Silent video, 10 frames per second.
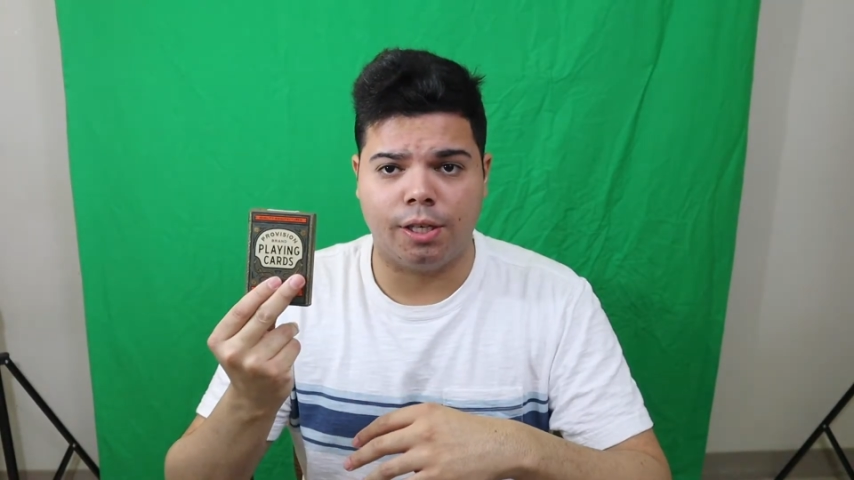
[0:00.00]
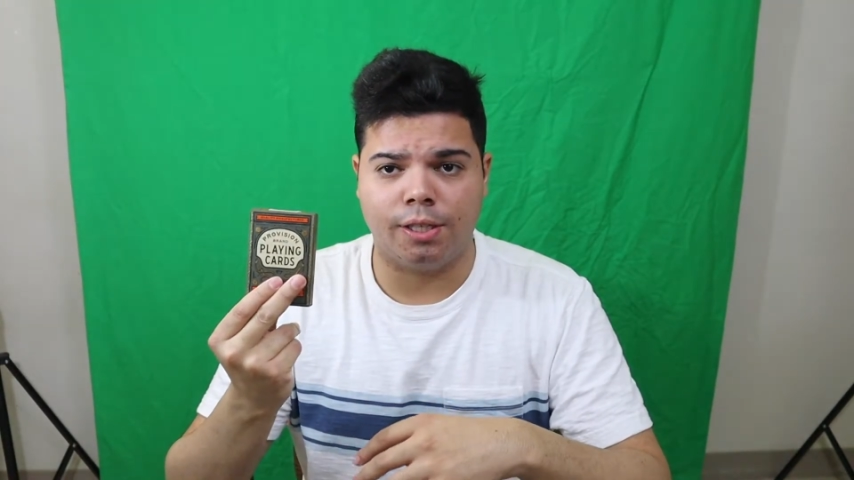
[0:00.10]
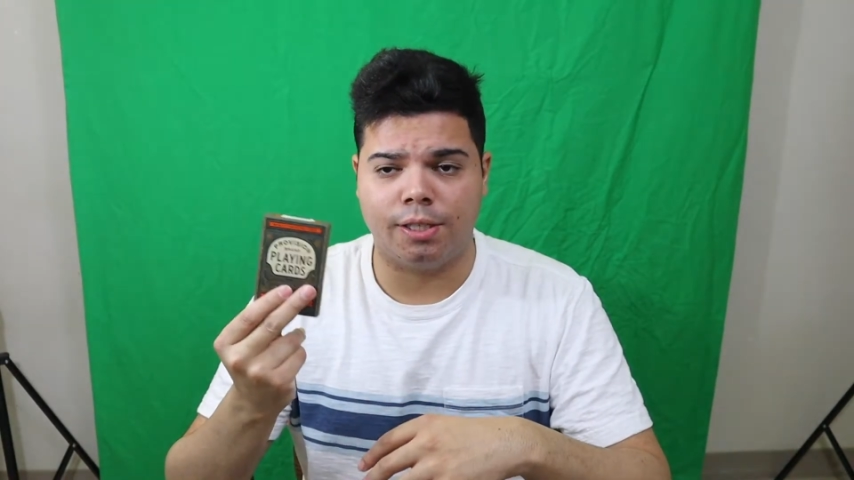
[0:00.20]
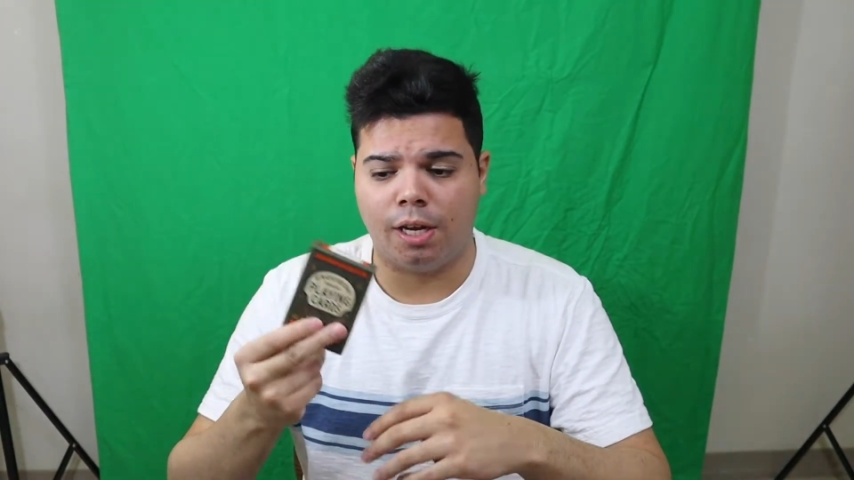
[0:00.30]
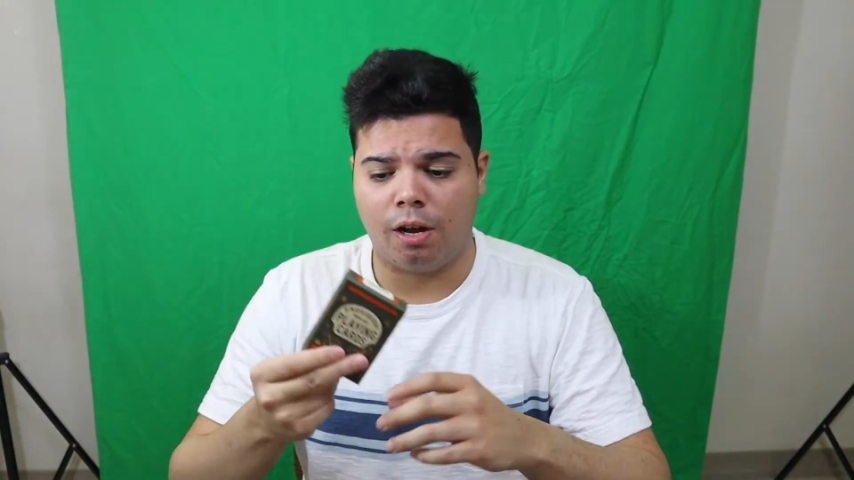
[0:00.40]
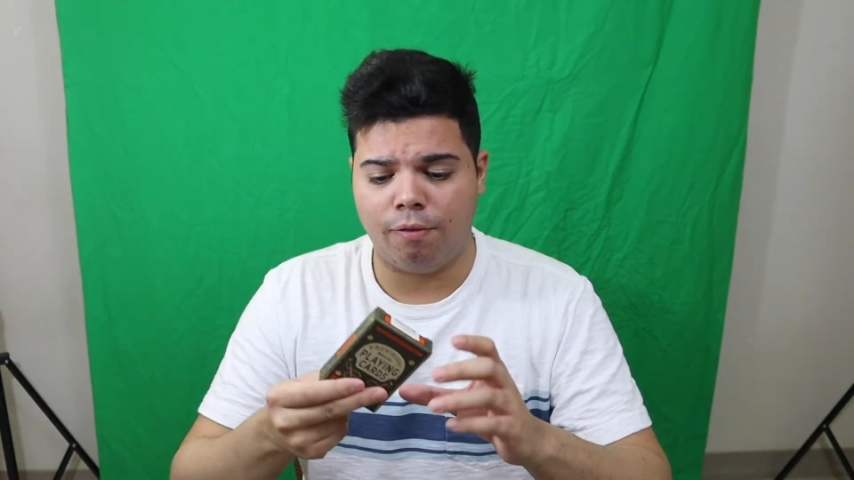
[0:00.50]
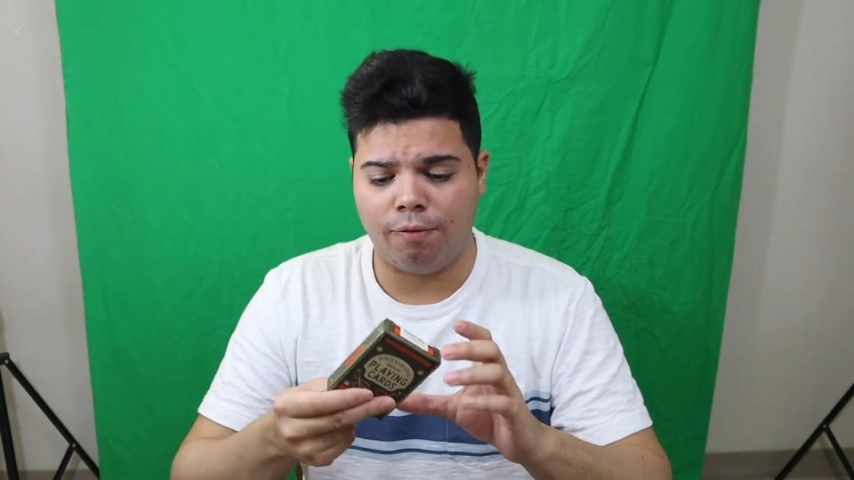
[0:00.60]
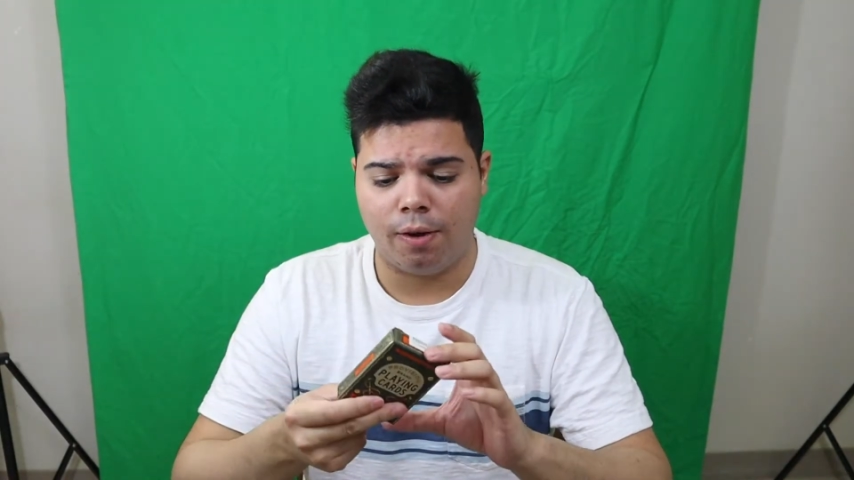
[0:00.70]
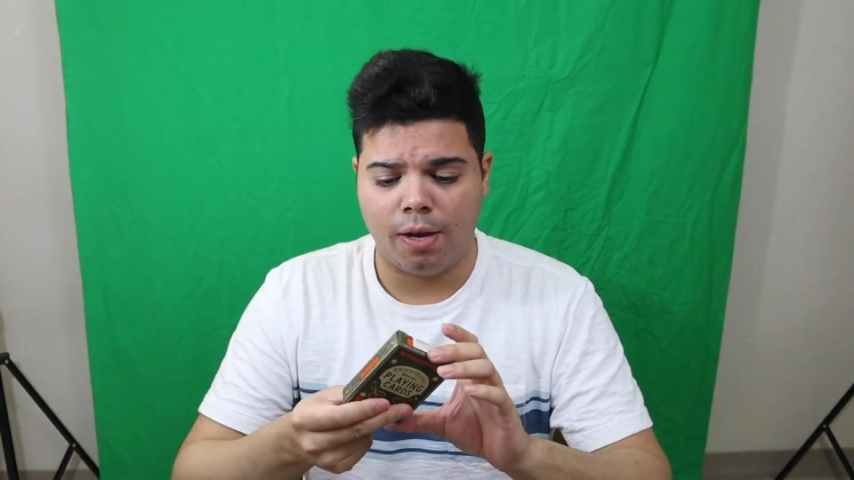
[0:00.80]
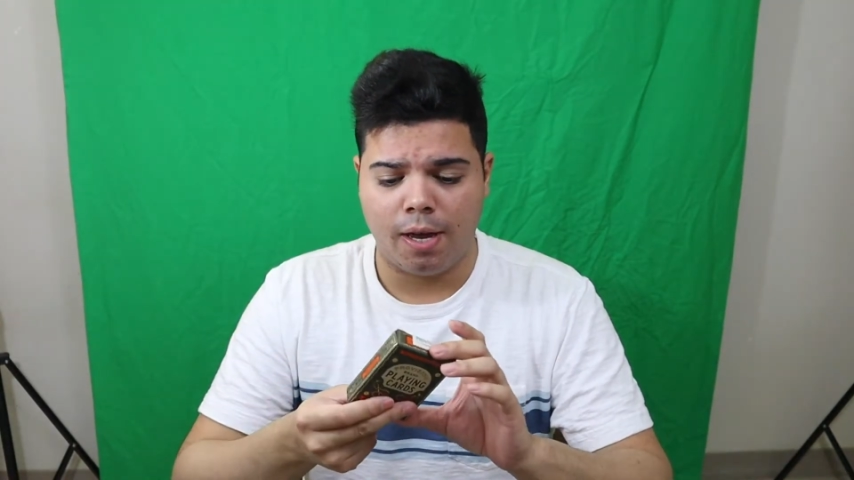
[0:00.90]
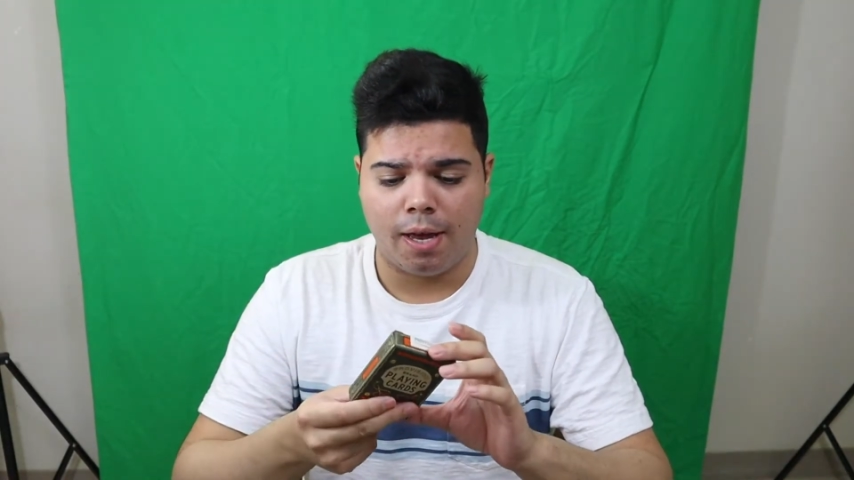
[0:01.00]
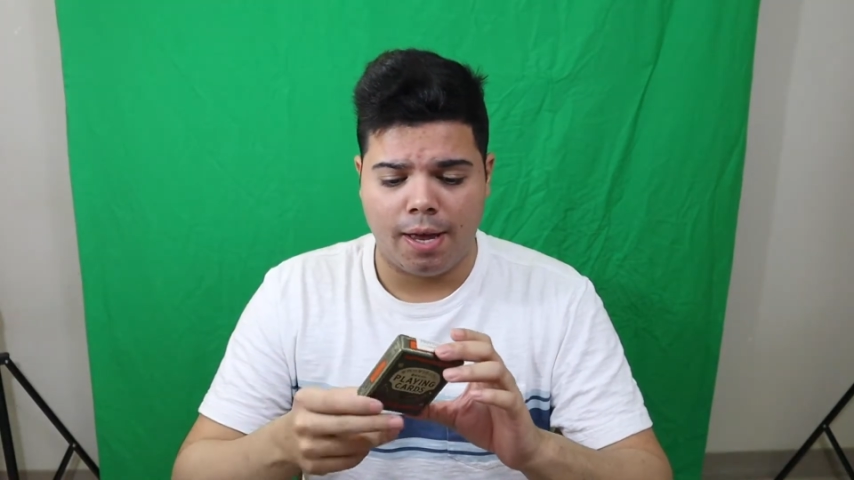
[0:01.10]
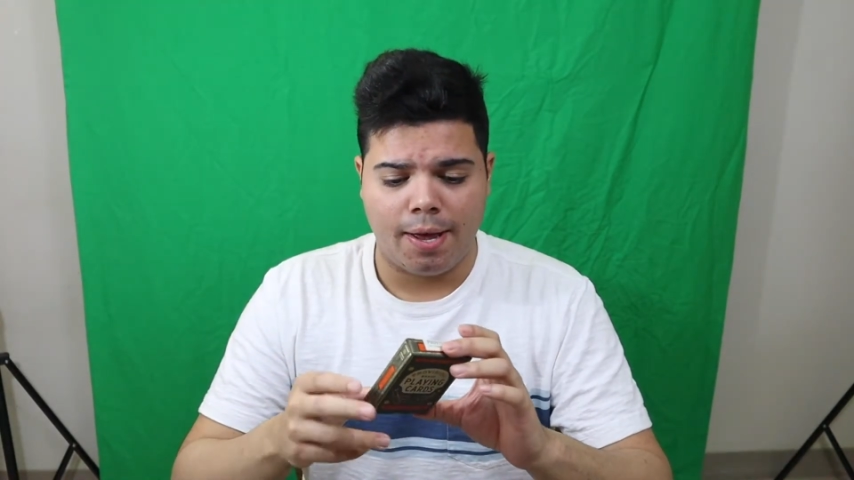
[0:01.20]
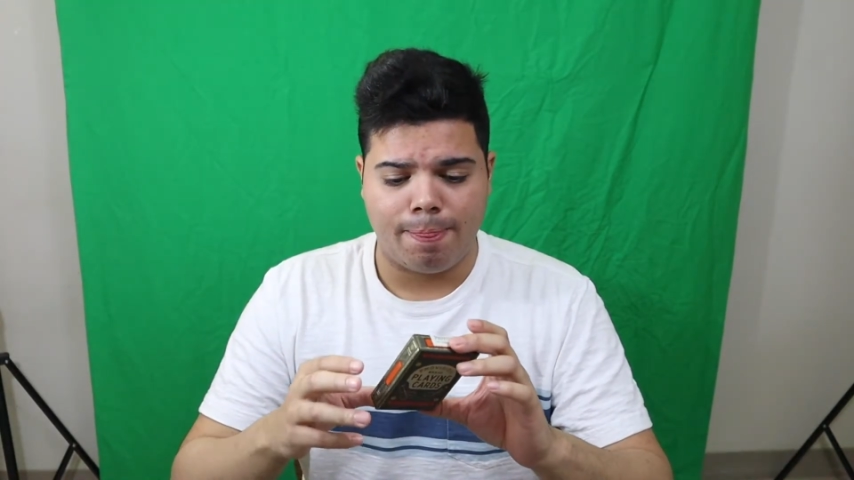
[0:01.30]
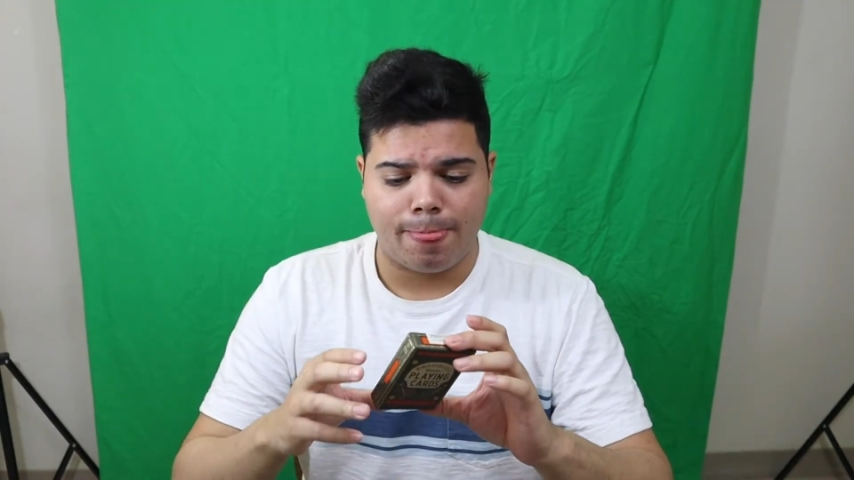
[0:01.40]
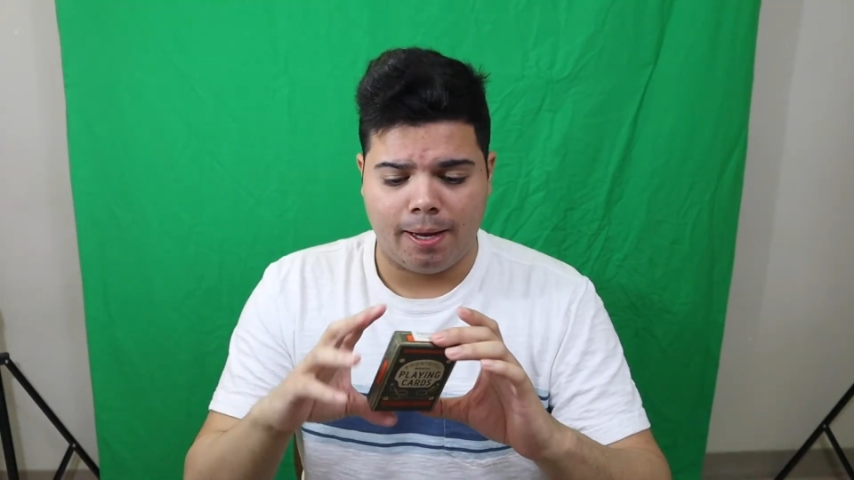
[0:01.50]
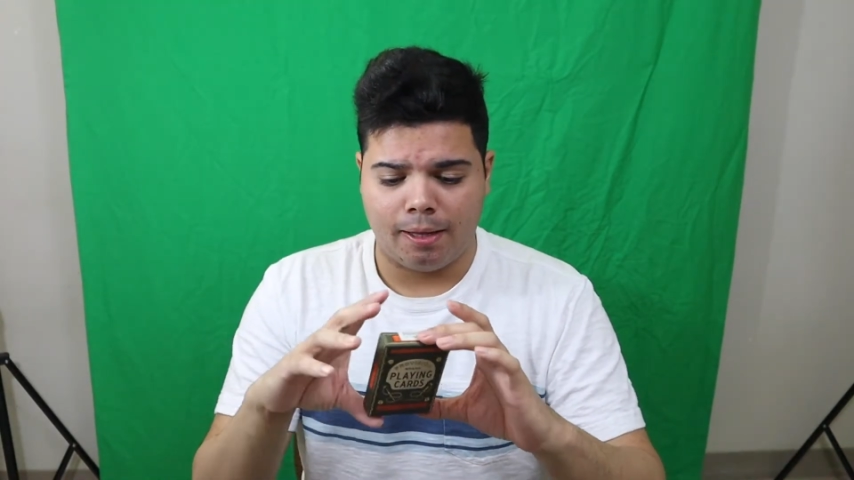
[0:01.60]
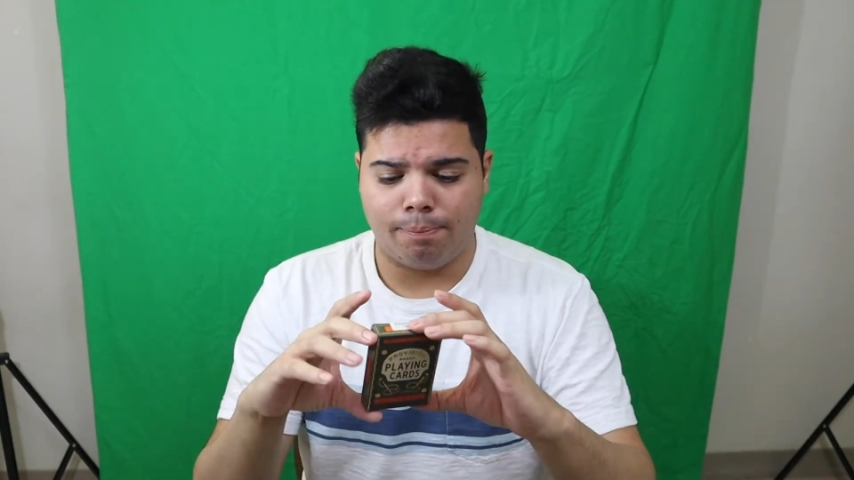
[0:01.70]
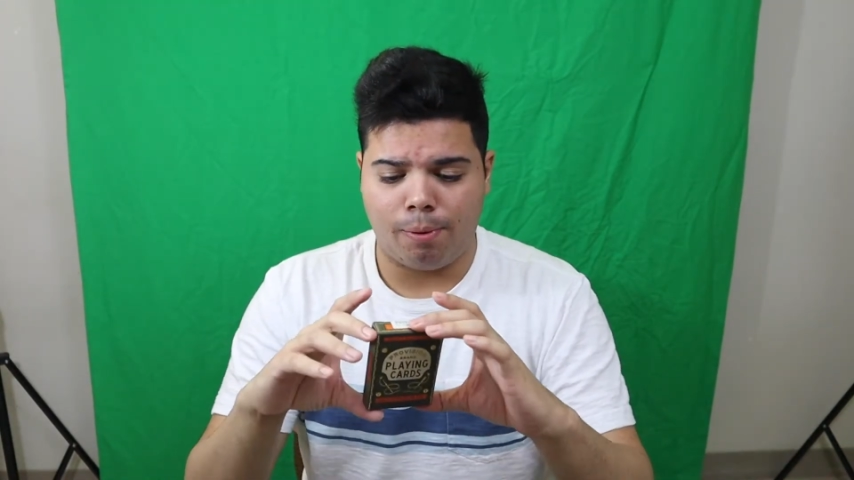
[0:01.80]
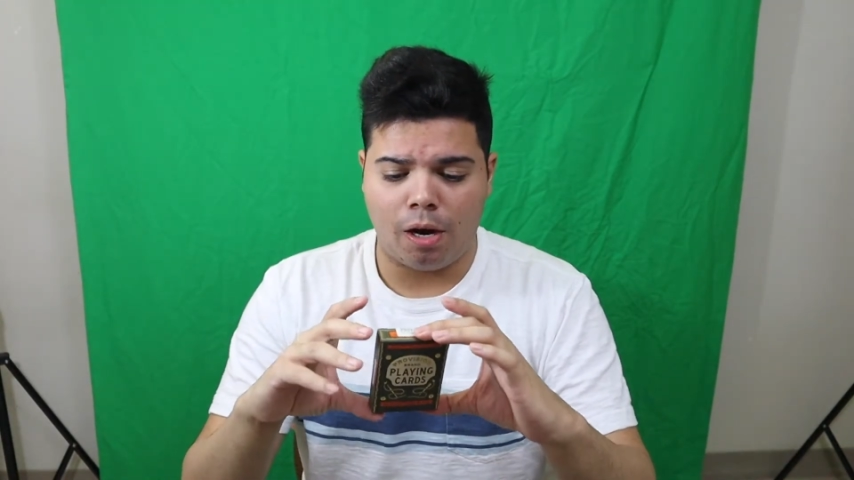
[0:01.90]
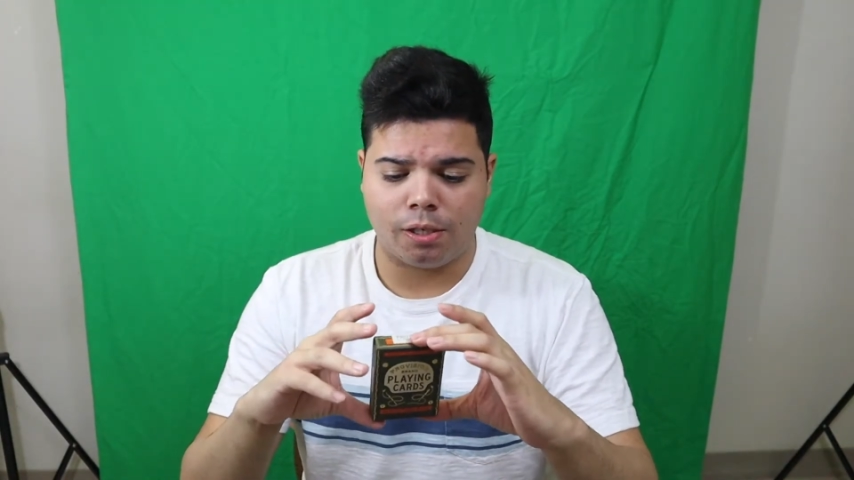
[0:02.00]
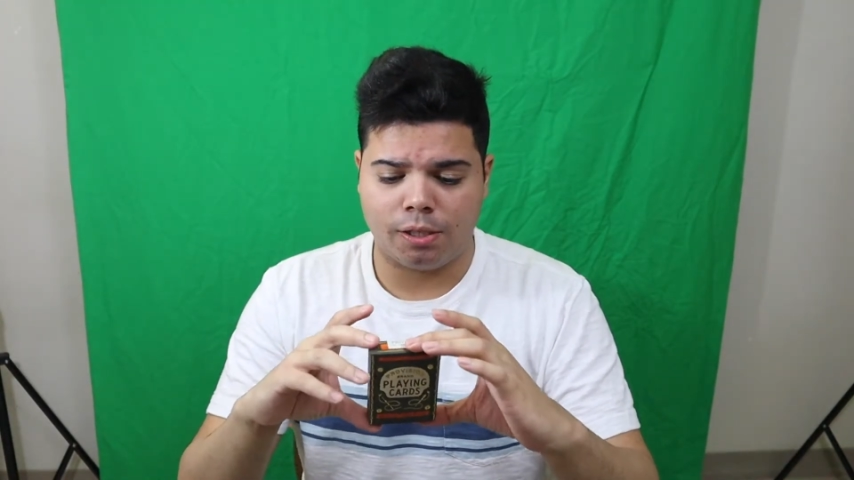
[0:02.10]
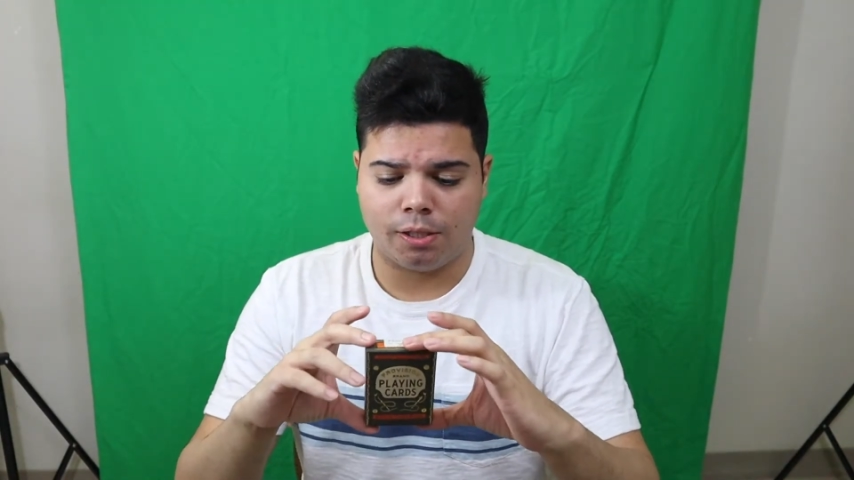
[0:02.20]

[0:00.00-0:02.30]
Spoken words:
itself. The box